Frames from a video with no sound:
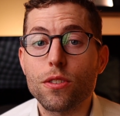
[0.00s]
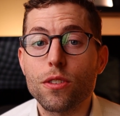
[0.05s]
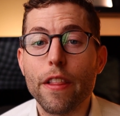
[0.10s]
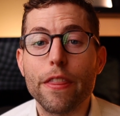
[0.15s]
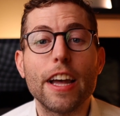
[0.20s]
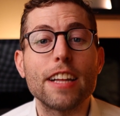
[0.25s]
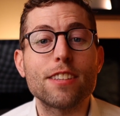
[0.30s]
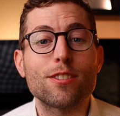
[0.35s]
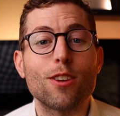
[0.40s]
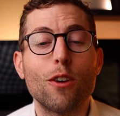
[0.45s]

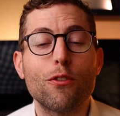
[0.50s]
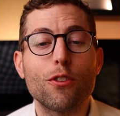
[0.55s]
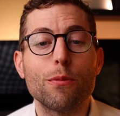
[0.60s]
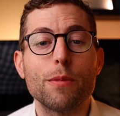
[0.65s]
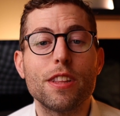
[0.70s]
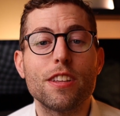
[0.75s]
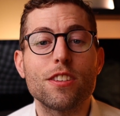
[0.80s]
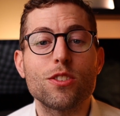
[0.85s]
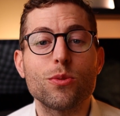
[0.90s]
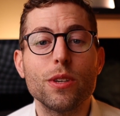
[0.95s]
That's all for me
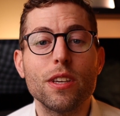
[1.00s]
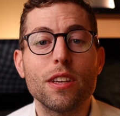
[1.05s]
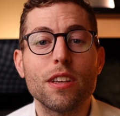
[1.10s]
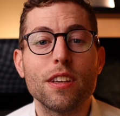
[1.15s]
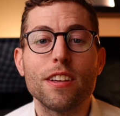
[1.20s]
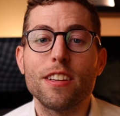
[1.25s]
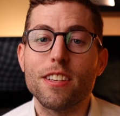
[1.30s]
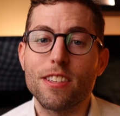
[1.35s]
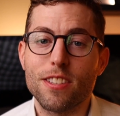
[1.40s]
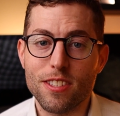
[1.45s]
this week.
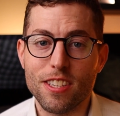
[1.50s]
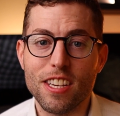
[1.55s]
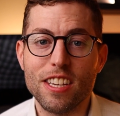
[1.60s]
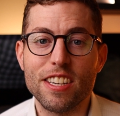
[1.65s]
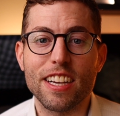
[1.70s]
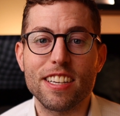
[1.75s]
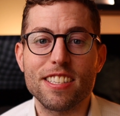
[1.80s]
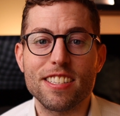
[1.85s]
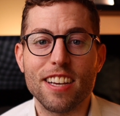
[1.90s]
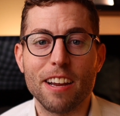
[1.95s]
See you
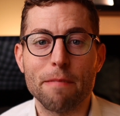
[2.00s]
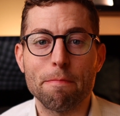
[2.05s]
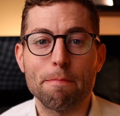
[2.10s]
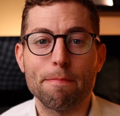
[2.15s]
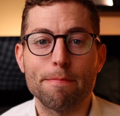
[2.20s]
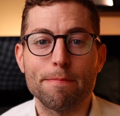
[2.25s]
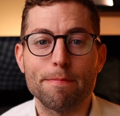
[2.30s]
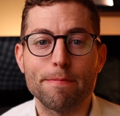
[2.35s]
next time.